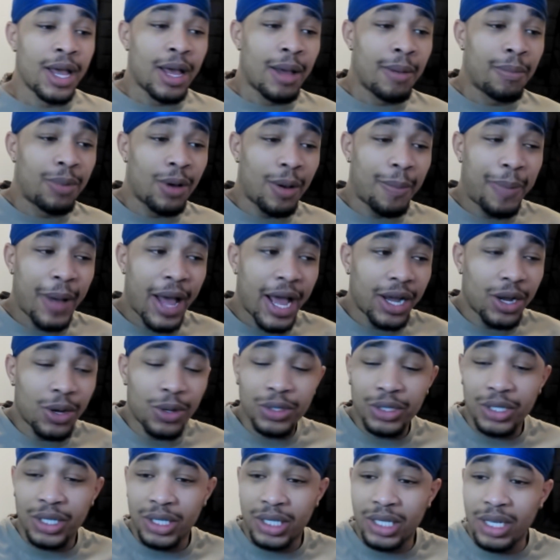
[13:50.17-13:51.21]
But back
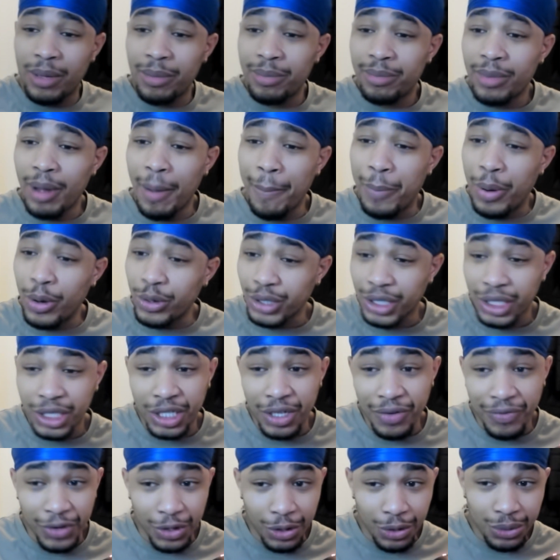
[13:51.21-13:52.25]
onto some
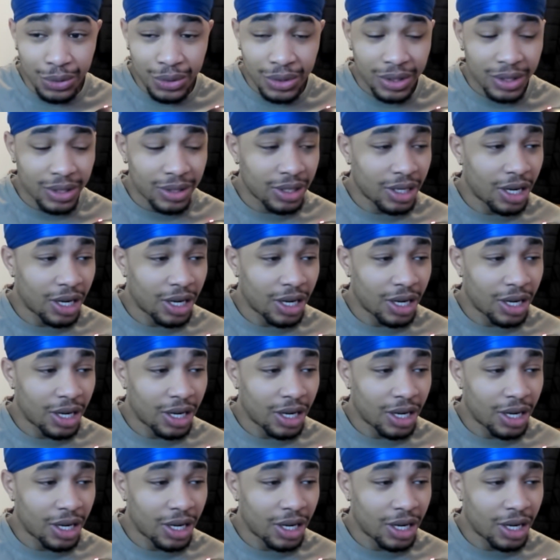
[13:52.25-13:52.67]
positive news.